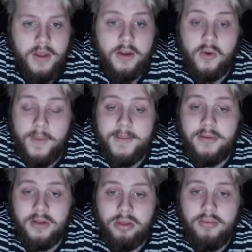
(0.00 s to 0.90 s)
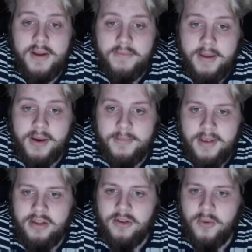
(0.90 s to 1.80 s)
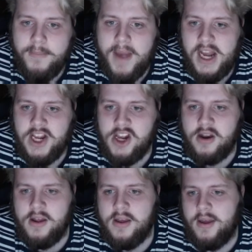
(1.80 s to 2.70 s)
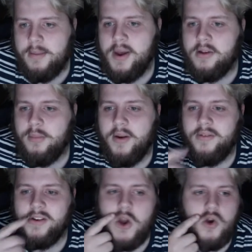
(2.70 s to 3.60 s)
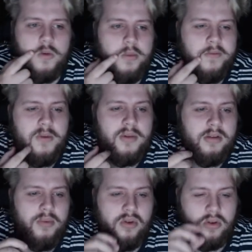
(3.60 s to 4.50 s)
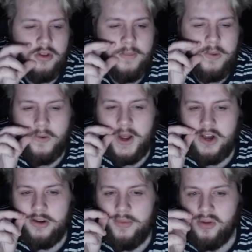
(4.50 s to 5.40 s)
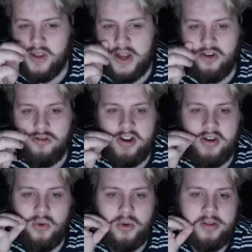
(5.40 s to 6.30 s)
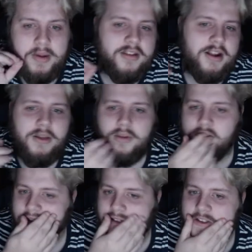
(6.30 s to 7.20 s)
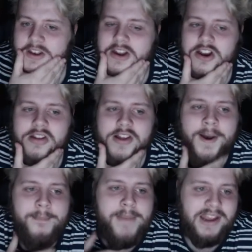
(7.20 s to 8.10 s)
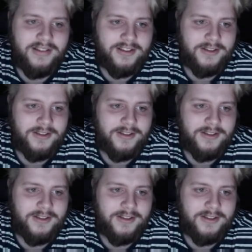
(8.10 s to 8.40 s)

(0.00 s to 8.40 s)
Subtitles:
up to 3 of them into a match. Perks provide an additional performance boost on top of your attributes and trigger automatically when certain conditions are met.